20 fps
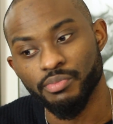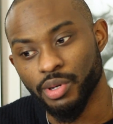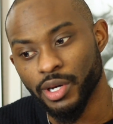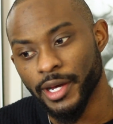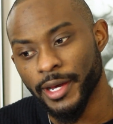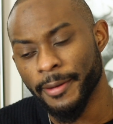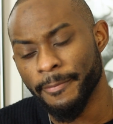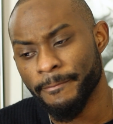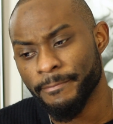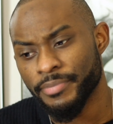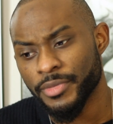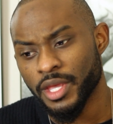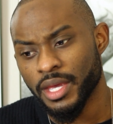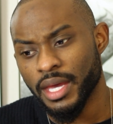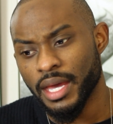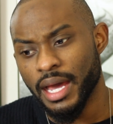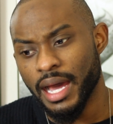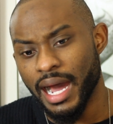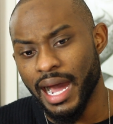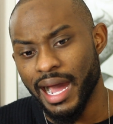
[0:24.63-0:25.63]
But
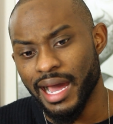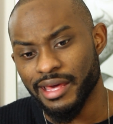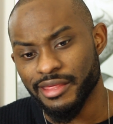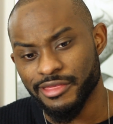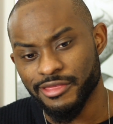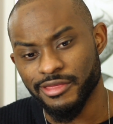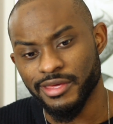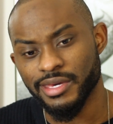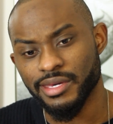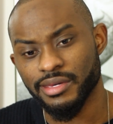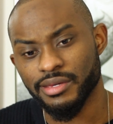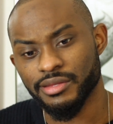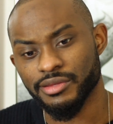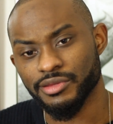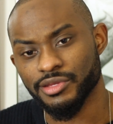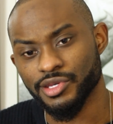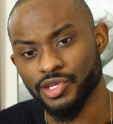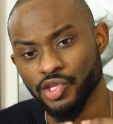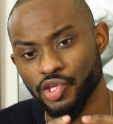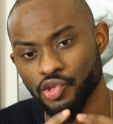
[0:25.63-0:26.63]
I
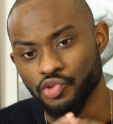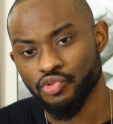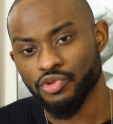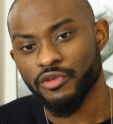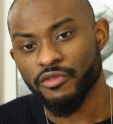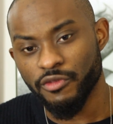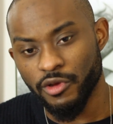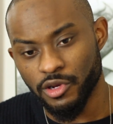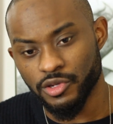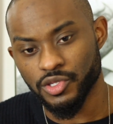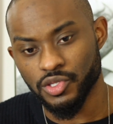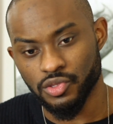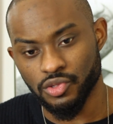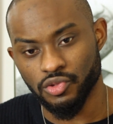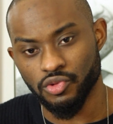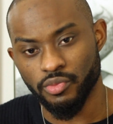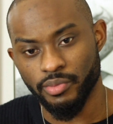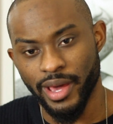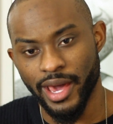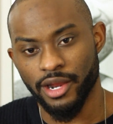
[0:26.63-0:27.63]
think the
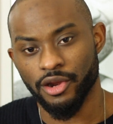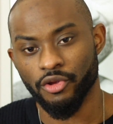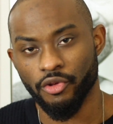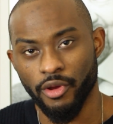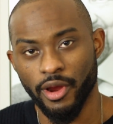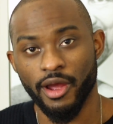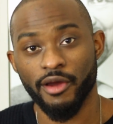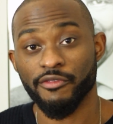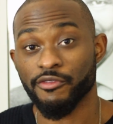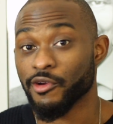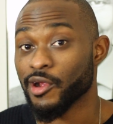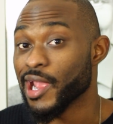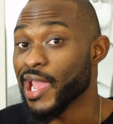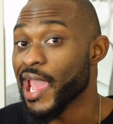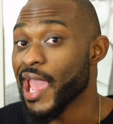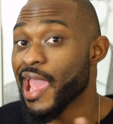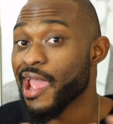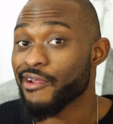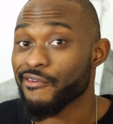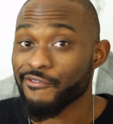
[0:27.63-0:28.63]
universal battleground for
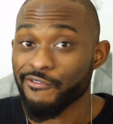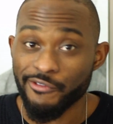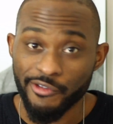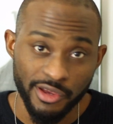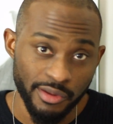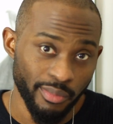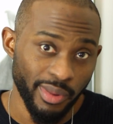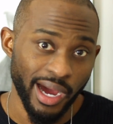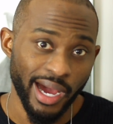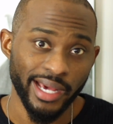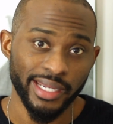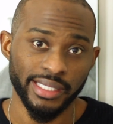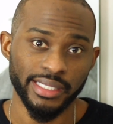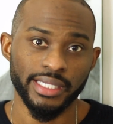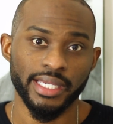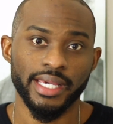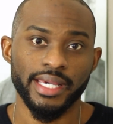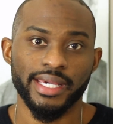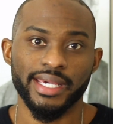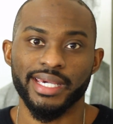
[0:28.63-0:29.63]
everybody